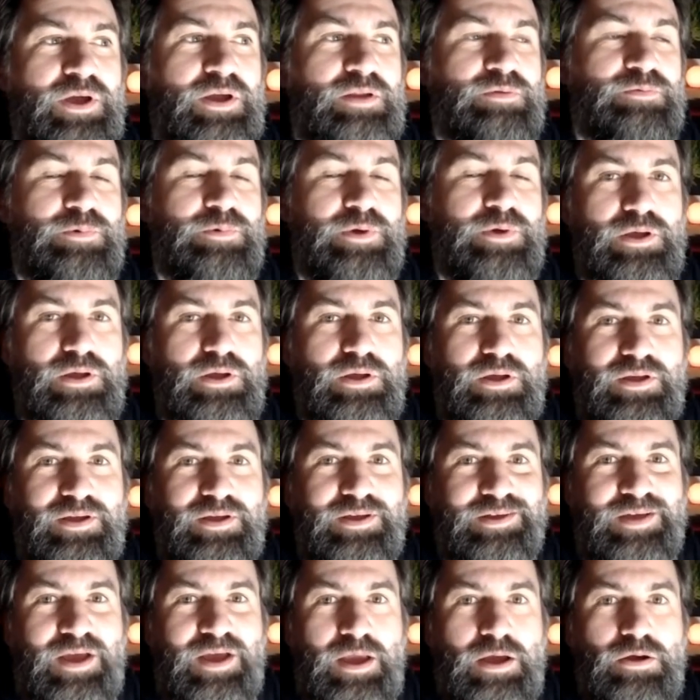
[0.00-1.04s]
can
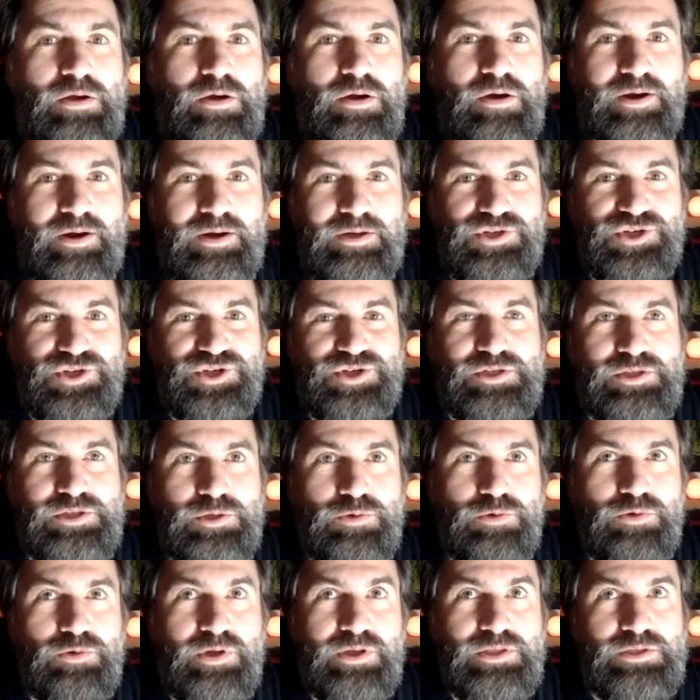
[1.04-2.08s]
we encourage
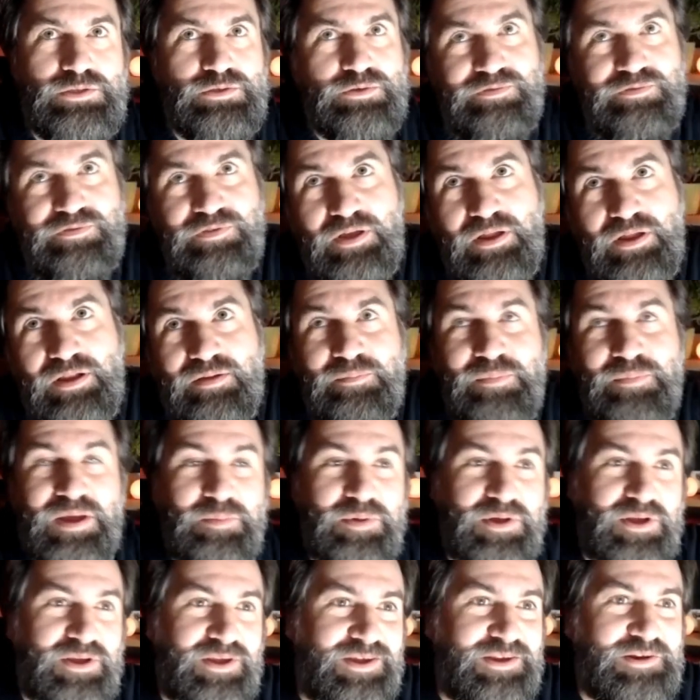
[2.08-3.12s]
students who feel
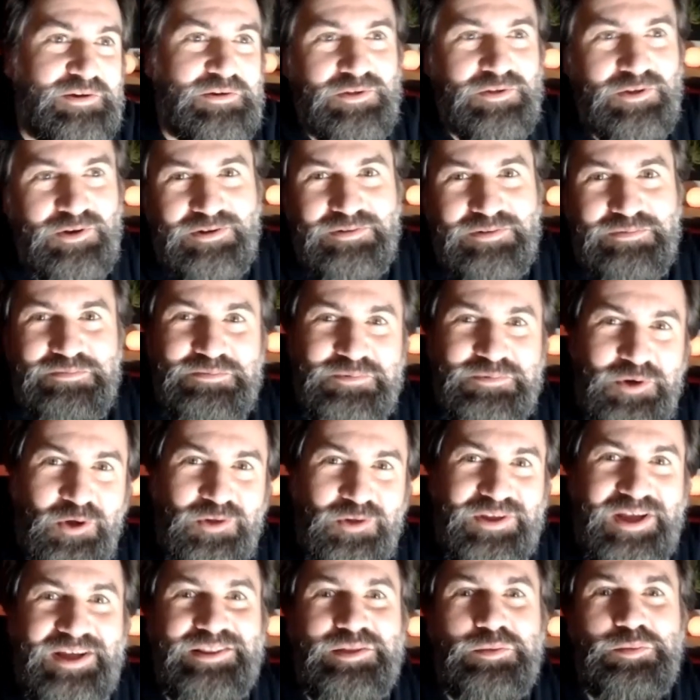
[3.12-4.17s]
maybe you know
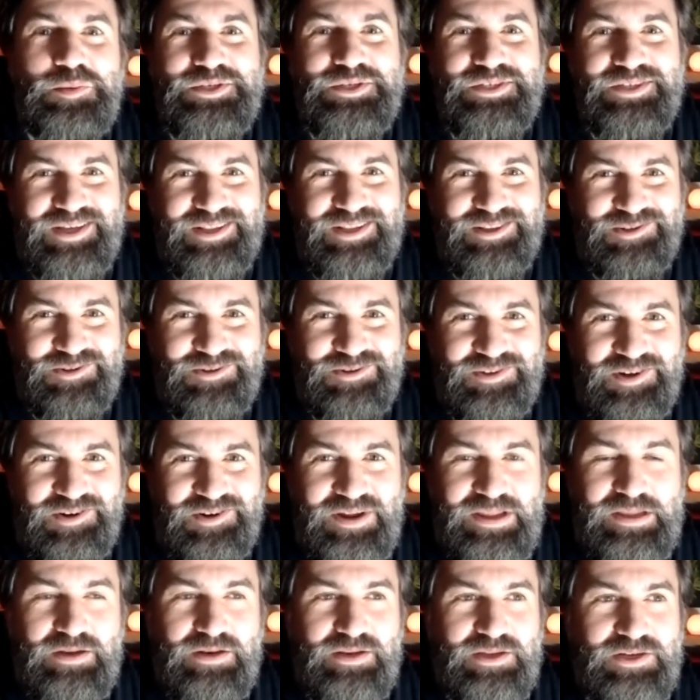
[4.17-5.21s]
not 100% on their
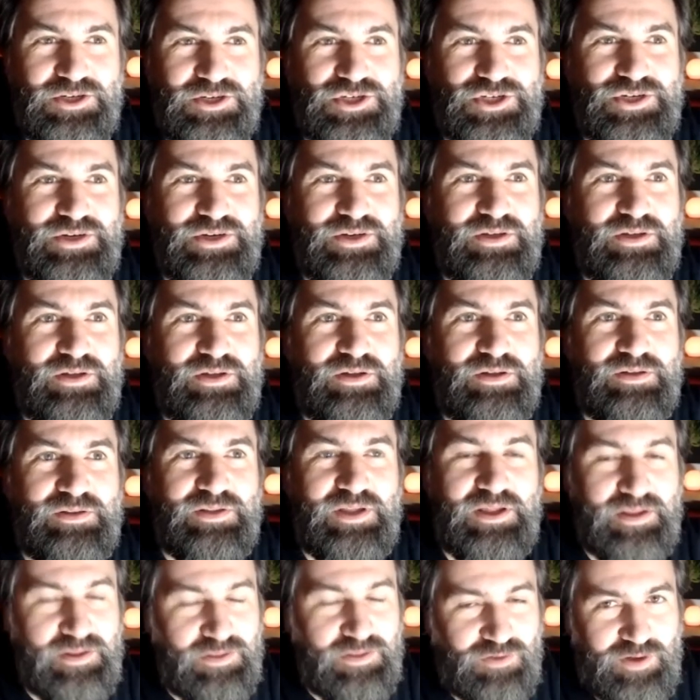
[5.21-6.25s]
english
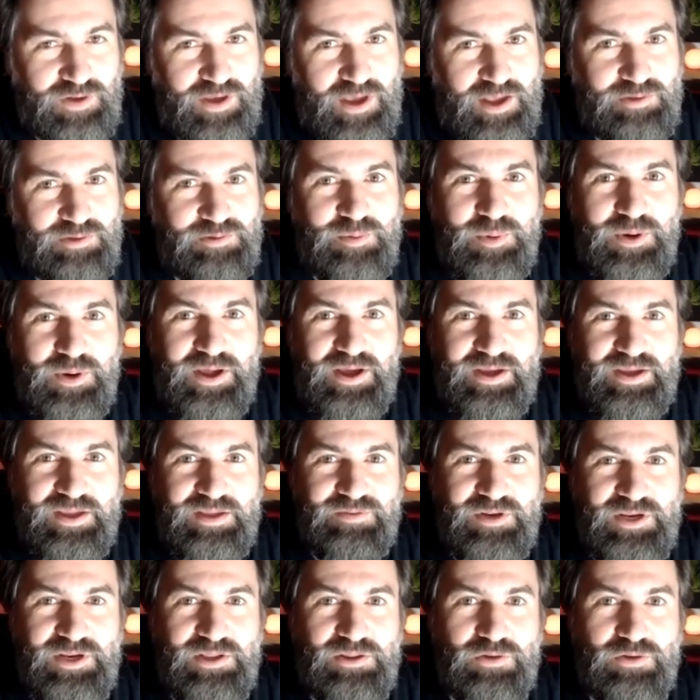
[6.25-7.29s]
that it's okay to apply
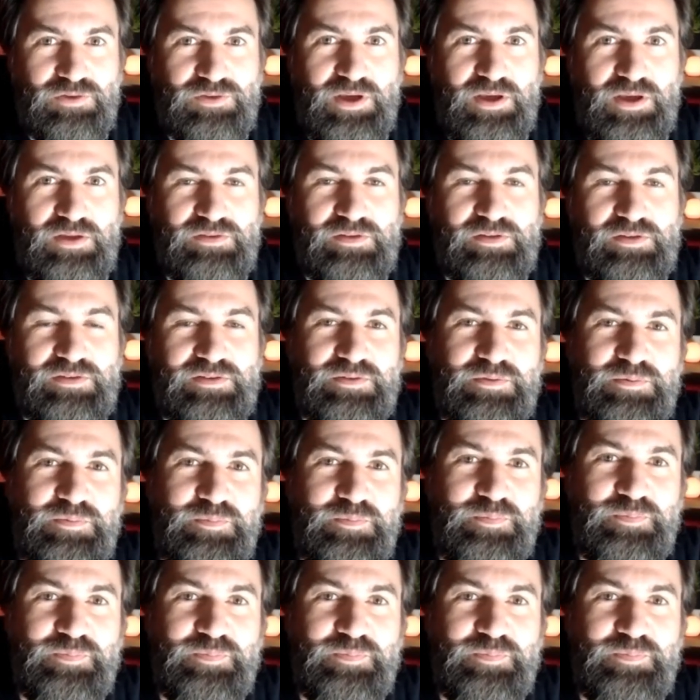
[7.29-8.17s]
even in those cases